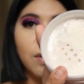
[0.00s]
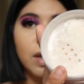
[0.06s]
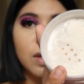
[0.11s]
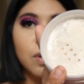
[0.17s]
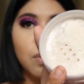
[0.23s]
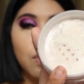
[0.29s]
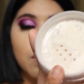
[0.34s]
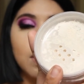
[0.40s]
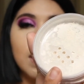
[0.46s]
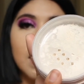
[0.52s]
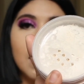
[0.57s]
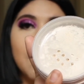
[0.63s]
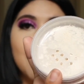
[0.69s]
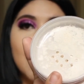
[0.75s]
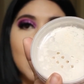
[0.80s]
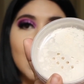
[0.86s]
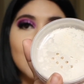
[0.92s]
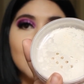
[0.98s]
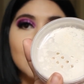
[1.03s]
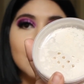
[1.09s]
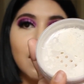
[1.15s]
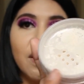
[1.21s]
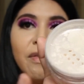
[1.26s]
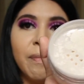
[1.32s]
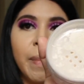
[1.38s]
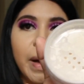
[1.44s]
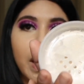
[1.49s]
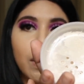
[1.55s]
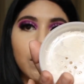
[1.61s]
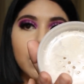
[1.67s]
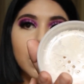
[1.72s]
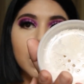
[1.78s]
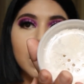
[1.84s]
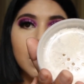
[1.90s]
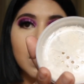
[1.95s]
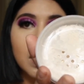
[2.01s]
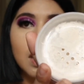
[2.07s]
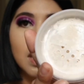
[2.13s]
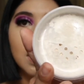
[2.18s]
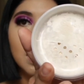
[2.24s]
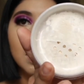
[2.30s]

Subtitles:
way you don't get a mess of powder.